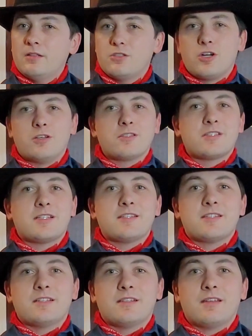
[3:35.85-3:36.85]
John
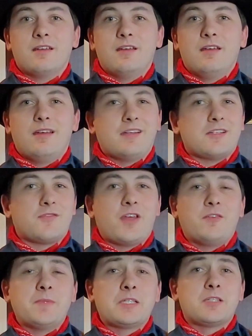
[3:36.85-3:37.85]
Stetson and his
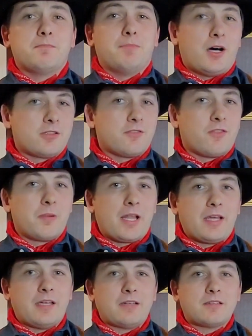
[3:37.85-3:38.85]
famous Boss of the
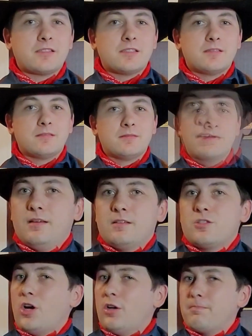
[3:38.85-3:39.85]
Plains.
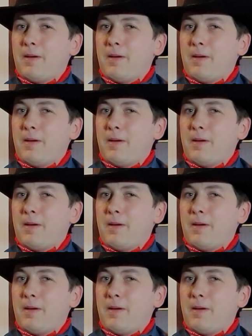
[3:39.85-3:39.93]
John